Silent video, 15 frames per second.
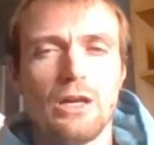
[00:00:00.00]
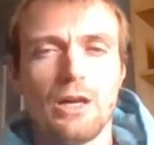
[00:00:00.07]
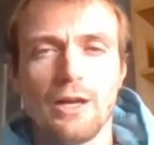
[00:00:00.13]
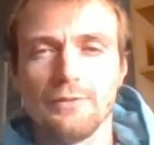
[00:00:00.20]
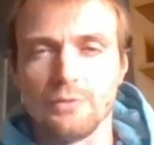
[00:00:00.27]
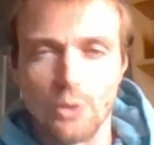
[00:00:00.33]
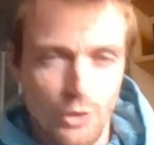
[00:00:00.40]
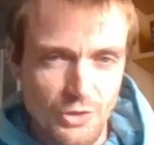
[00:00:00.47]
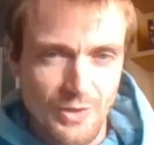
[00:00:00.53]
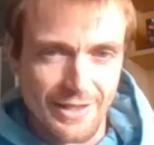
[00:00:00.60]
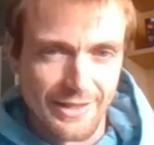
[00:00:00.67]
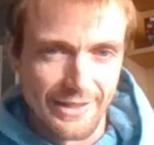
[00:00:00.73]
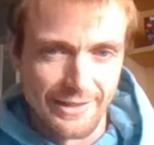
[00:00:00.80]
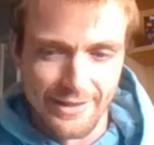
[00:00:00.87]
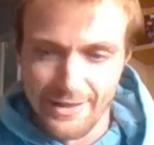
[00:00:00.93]
I forgot to
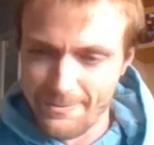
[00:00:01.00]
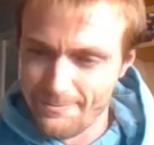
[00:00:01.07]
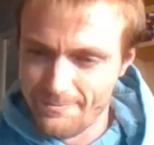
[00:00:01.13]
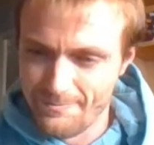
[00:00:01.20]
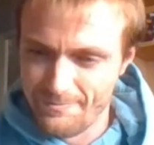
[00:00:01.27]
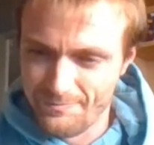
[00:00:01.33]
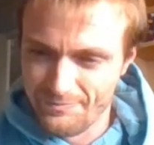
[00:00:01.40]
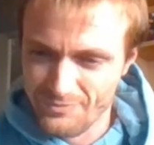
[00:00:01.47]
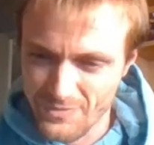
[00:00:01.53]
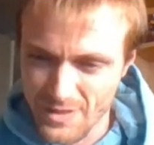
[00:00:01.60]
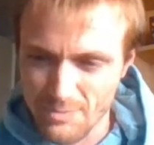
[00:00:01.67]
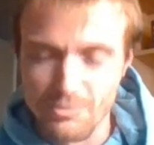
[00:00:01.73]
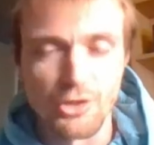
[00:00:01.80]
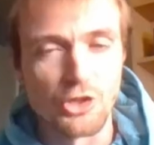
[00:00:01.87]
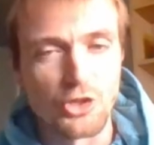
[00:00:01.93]
add it in there.
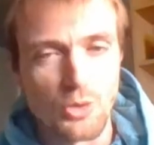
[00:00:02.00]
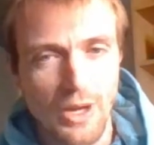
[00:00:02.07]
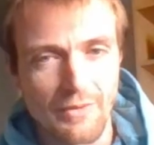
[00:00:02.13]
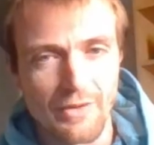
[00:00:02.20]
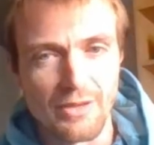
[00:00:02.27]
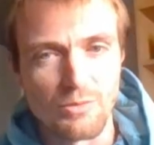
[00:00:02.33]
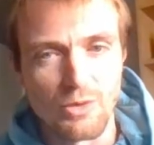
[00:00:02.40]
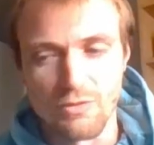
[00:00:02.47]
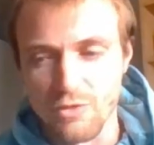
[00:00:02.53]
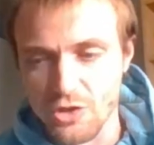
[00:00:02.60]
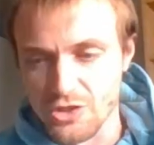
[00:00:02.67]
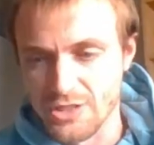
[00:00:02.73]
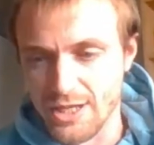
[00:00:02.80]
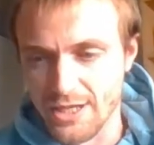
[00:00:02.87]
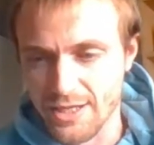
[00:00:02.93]
But I do have it in my
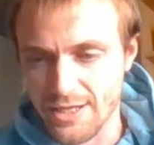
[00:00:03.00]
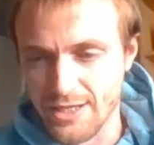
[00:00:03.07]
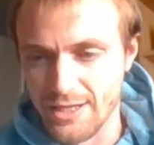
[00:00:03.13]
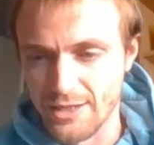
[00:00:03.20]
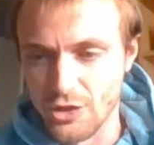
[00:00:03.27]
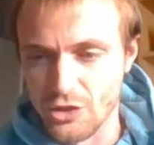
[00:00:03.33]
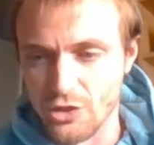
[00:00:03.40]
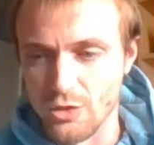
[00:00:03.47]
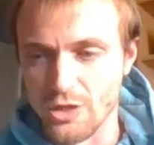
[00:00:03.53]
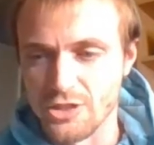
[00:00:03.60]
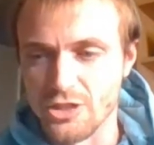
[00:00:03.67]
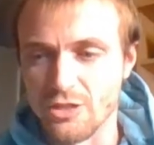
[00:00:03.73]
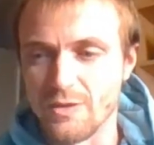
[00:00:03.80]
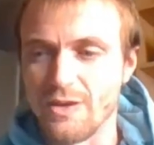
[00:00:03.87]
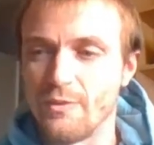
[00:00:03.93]
rucksack, and I do like
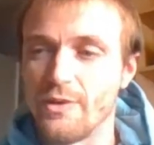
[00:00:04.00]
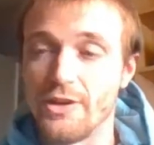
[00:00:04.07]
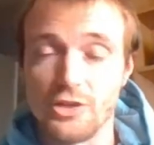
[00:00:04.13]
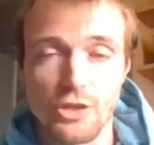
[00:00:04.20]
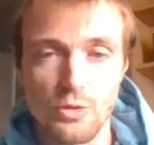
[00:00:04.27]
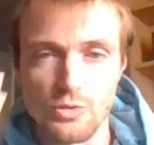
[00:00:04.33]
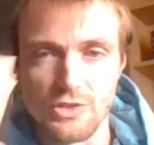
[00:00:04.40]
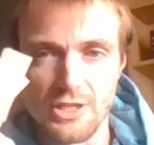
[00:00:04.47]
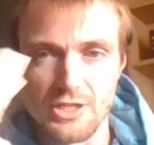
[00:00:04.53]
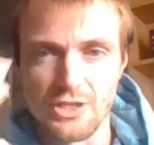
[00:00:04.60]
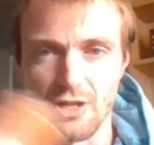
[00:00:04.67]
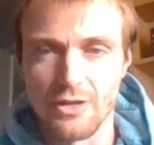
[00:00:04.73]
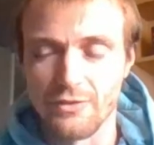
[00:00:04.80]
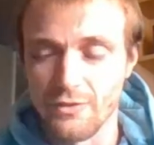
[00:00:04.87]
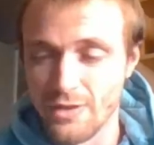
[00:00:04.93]
to go out and use this
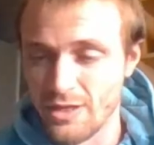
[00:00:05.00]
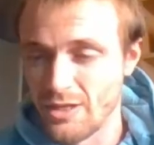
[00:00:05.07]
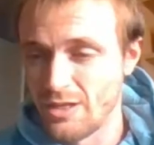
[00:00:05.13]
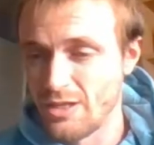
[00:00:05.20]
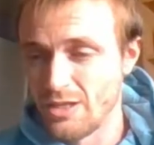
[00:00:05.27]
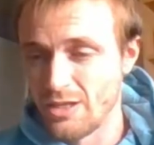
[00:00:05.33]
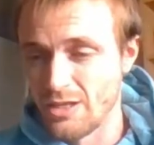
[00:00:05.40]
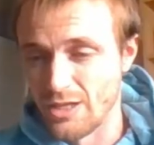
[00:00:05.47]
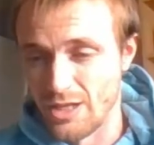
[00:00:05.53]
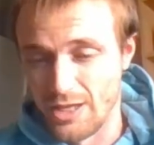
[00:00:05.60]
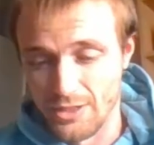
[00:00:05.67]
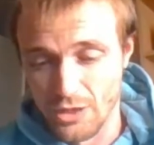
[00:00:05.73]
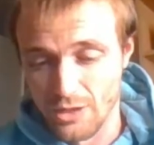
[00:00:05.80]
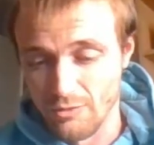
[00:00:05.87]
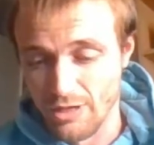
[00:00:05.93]
stuff,
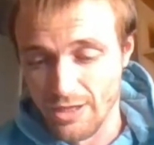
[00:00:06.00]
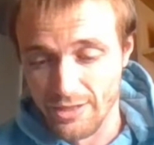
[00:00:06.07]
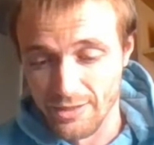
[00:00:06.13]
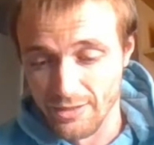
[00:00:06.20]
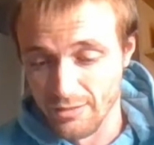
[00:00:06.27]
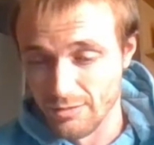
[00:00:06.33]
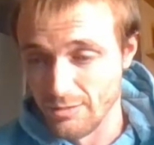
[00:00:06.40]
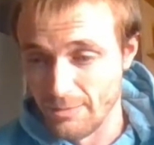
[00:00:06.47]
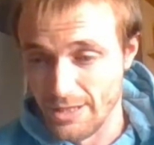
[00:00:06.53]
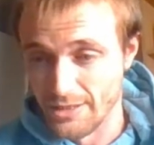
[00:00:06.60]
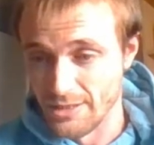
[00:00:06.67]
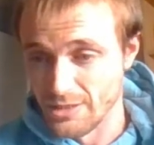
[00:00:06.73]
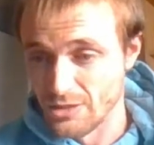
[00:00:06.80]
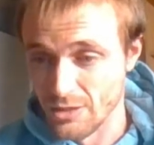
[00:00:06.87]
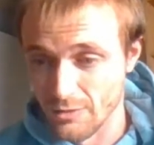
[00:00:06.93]
and I
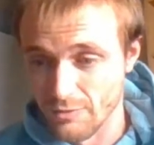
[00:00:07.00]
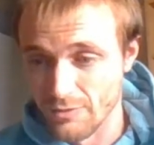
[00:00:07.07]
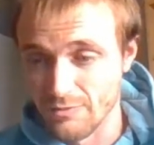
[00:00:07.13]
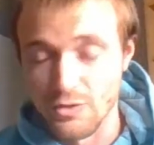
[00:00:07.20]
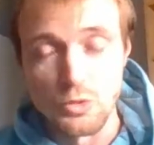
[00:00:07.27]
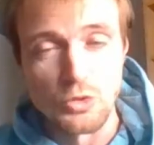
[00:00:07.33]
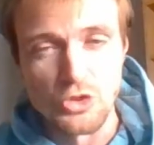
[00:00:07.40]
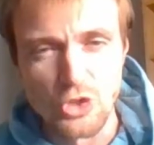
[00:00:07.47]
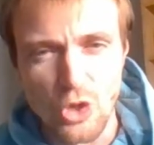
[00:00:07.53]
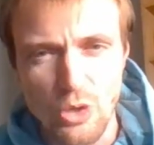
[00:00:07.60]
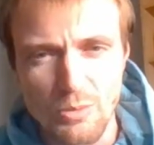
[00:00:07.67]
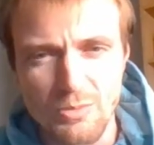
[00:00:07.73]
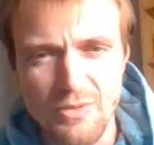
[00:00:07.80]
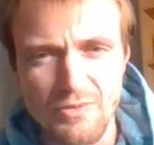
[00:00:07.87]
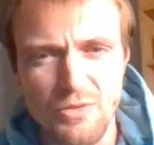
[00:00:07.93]
recommend this stuff full
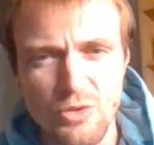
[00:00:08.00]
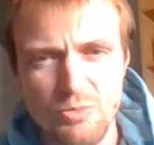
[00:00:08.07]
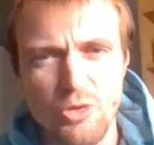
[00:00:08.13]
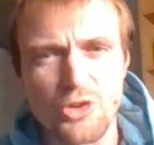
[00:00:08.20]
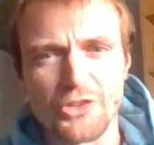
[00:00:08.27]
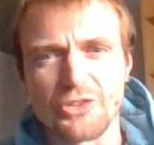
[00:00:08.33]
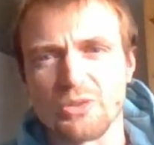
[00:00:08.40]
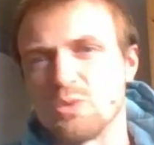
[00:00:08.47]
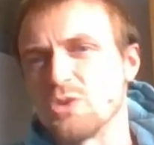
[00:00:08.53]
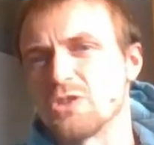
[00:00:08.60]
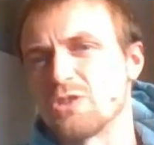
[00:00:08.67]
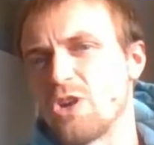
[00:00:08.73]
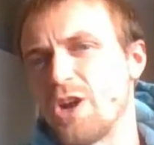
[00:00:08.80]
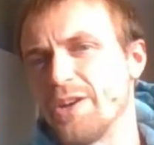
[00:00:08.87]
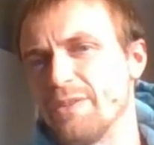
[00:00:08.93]
stop for a product
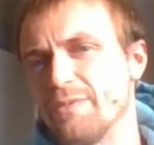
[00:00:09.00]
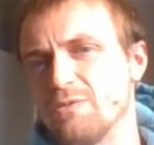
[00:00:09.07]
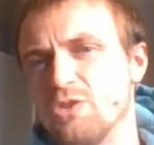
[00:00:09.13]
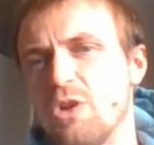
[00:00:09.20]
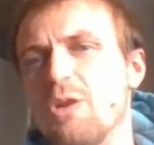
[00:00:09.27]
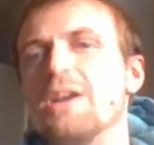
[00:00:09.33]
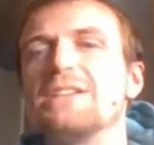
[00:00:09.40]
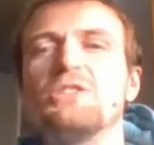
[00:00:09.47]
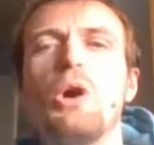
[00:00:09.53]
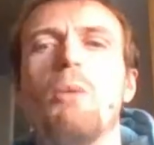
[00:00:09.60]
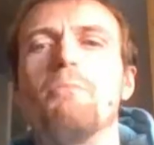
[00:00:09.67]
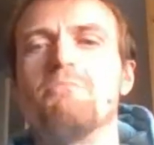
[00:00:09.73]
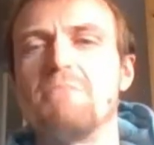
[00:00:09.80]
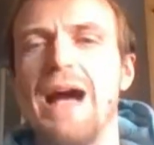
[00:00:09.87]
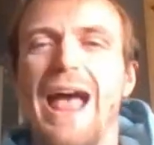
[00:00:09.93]
what's kind of not, it's
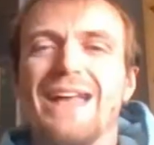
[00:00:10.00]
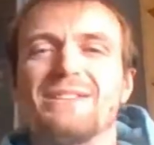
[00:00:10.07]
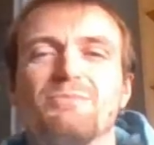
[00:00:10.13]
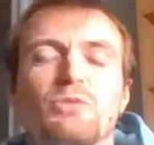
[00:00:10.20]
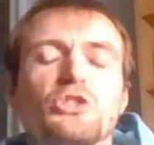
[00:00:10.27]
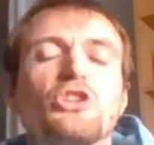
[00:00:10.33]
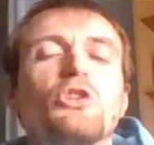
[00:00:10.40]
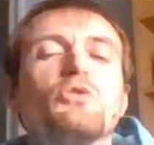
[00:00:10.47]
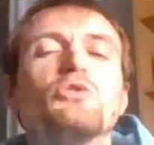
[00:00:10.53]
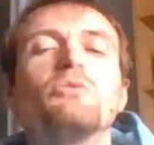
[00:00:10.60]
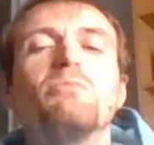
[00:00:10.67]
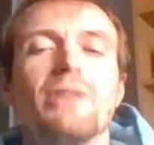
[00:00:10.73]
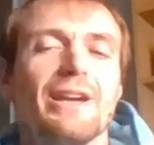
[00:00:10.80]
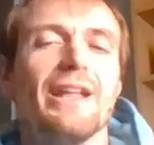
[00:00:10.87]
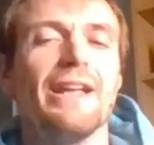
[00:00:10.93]
not mass produced,
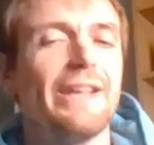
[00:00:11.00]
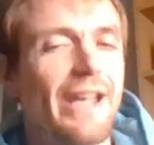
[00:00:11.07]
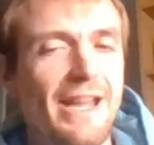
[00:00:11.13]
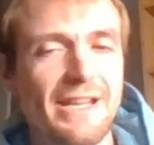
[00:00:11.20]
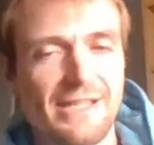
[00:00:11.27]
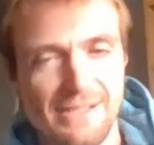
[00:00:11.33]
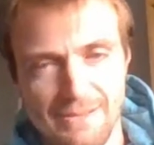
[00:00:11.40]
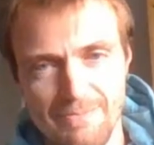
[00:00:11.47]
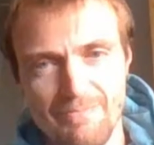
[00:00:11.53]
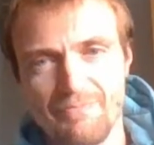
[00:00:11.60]
but it is